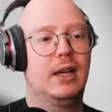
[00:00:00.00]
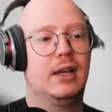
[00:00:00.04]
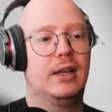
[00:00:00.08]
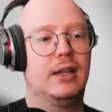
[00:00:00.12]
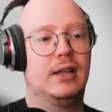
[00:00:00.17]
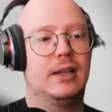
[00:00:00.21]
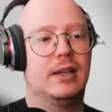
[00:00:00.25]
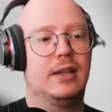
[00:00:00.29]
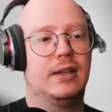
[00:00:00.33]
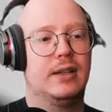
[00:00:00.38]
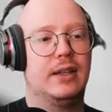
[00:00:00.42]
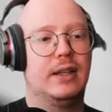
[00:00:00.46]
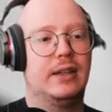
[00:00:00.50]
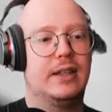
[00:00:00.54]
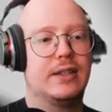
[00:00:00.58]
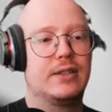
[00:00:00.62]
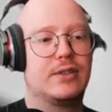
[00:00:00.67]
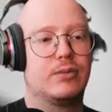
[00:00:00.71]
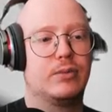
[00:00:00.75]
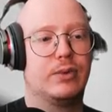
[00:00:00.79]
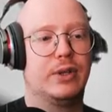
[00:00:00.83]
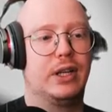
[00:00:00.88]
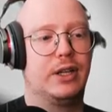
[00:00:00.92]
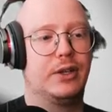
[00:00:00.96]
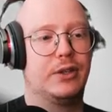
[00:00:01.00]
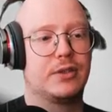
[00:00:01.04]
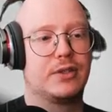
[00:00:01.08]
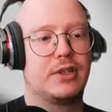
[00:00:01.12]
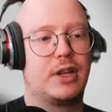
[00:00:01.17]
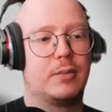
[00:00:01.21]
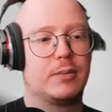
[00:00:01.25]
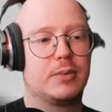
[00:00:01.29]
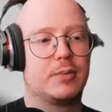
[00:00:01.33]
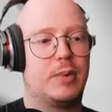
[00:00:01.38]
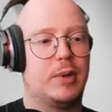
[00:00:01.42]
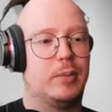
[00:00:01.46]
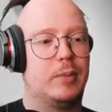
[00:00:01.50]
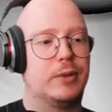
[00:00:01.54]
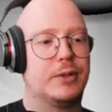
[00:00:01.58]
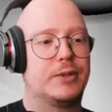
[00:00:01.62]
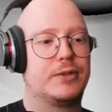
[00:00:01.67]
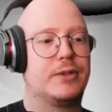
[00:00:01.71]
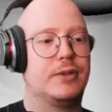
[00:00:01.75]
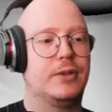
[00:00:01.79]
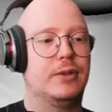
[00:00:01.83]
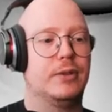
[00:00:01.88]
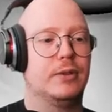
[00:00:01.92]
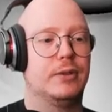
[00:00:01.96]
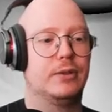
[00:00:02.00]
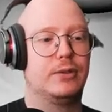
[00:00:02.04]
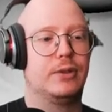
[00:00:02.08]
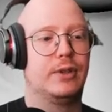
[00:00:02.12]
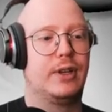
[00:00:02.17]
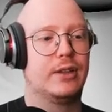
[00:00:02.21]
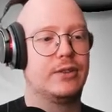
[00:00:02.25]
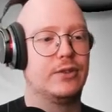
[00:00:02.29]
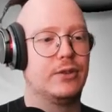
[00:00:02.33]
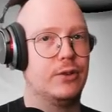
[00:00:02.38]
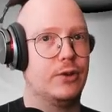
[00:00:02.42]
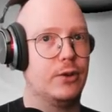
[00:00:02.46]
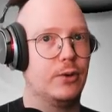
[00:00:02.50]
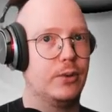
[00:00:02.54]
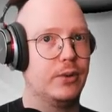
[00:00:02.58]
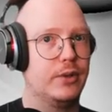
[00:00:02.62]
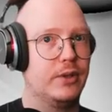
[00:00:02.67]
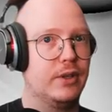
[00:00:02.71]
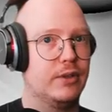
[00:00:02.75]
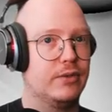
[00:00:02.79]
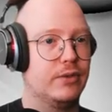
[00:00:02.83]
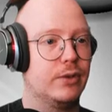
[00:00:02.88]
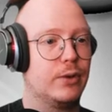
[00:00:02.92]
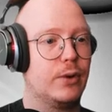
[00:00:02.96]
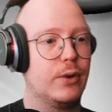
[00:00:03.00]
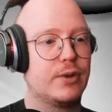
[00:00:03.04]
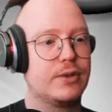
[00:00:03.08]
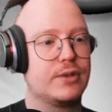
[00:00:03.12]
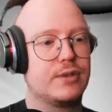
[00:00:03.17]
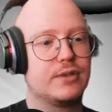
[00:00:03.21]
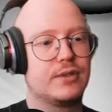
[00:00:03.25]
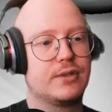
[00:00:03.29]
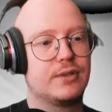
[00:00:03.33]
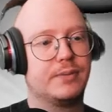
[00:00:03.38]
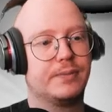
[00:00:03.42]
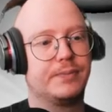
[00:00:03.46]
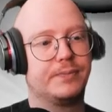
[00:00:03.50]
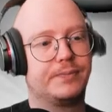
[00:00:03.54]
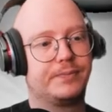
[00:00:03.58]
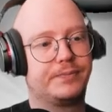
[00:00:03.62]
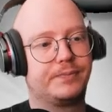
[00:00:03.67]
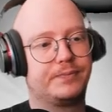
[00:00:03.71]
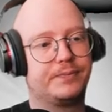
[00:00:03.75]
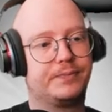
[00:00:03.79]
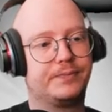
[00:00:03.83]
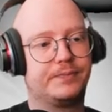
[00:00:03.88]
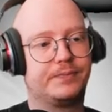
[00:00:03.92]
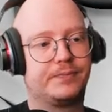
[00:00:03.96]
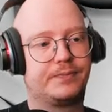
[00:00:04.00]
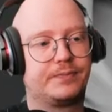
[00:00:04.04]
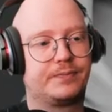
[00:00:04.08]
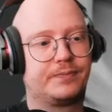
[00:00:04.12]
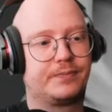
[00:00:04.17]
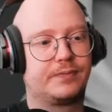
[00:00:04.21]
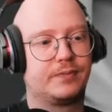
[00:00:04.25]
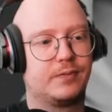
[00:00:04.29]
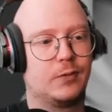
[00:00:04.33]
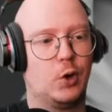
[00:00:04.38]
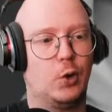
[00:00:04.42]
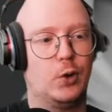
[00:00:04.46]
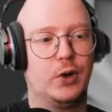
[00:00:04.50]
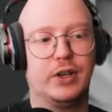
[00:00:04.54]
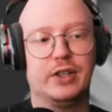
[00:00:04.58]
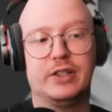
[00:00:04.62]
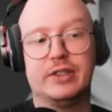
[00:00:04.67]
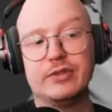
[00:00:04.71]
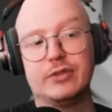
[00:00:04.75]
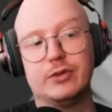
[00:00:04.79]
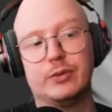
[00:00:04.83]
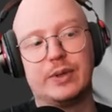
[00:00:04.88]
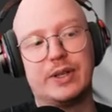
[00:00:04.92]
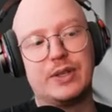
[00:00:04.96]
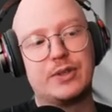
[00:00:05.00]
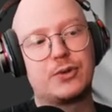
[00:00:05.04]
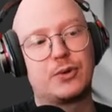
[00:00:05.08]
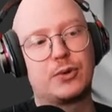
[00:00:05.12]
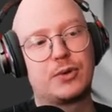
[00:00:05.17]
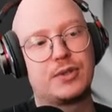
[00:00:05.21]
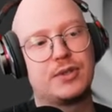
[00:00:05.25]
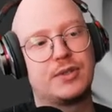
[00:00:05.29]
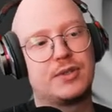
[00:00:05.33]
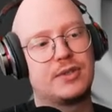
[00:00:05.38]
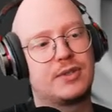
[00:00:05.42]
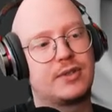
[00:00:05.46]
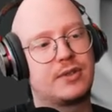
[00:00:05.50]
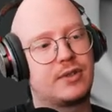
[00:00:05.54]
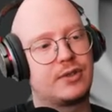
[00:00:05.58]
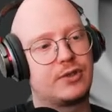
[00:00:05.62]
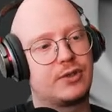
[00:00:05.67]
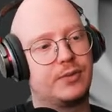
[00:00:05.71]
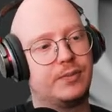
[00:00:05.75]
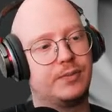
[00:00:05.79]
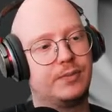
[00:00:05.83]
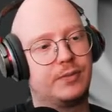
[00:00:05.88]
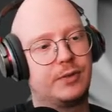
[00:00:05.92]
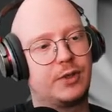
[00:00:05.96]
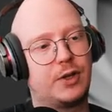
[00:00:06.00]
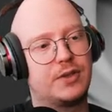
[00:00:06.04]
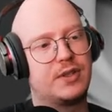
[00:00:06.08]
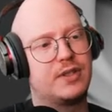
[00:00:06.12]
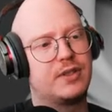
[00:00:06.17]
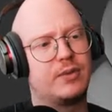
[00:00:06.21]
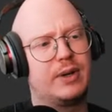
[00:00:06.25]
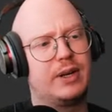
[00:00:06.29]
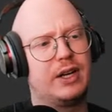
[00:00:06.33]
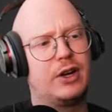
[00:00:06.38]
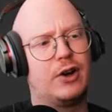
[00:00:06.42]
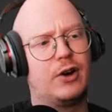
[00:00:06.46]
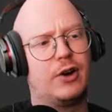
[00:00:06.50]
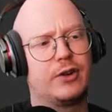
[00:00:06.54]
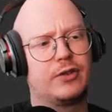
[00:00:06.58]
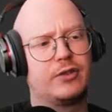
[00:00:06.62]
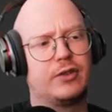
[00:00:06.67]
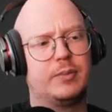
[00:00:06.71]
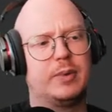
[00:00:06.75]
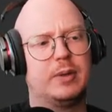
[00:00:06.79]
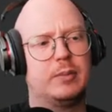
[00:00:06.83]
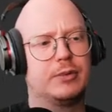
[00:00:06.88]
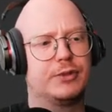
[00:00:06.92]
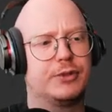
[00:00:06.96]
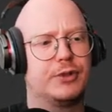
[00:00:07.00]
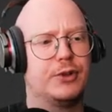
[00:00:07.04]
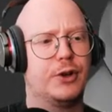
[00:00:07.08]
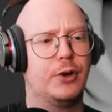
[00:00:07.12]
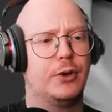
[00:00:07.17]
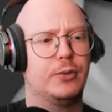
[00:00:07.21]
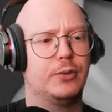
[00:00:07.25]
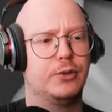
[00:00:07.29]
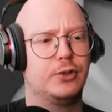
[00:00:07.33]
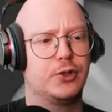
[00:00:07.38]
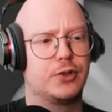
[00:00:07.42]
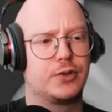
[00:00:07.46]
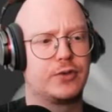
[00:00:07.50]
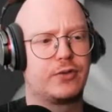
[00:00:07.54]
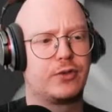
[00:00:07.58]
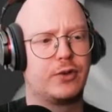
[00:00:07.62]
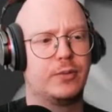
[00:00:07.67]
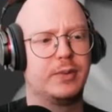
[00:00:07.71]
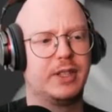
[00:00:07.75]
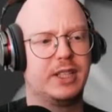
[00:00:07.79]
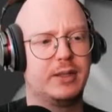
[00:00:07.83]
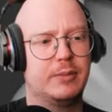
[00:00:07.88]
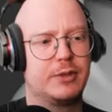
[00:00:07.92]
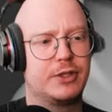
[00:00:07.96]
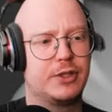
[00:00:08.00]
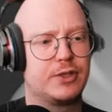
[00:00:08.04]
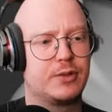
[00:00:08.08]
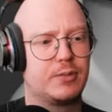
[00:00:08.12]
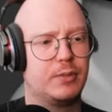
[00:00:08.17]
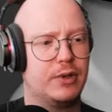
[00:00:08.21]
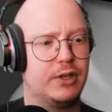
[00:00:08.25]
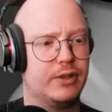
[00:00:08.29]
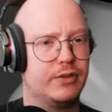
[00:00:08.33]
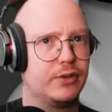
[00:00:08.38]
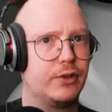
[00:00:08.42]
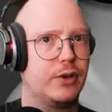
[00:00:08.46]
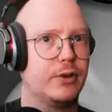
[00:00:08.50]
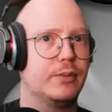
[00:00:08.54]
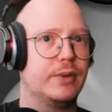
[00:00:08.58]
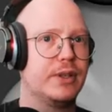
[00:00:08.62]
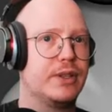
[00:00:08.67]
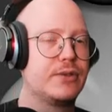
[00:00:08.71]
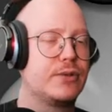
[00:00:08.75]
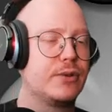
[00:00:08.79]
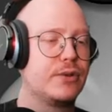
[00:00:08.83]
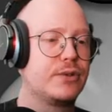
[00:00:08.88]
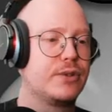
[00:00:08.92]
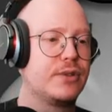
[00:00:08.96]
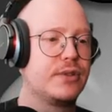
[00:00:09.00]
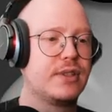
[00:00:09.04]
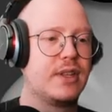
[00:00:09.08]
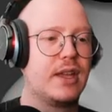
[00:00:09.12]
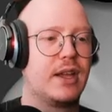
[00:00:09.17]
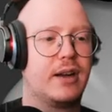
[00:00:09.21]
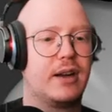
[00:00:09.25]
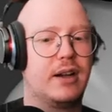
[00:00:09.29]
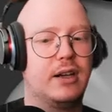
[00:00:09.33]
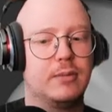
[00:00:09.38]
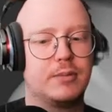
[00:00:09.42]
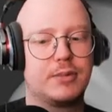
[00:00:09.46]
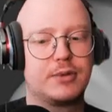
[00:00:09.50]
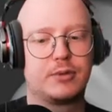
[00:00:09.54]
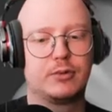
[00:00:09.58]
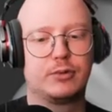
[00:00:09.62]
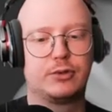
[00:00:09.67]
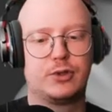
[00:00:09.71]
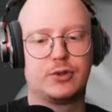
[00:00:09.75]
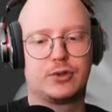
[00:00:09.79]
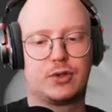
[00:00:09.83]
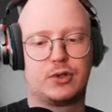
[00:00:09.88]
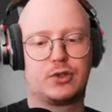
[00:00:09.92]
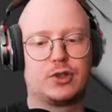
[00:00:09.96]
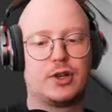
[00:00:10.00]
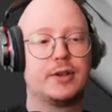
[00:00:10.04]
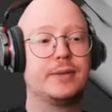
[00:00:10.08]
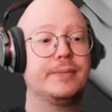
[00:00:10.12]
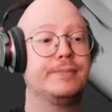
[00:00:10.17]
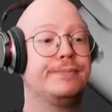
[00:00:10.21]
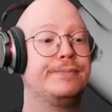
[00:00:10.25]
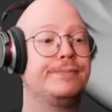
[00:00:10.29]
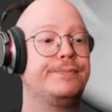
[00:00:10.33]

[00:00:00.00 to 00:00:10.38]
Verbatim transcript: uh, this really just helps people to to get to know the different courses or the different resources and such because it's really hard for people to know just from the images but if there are resources that helps just a ton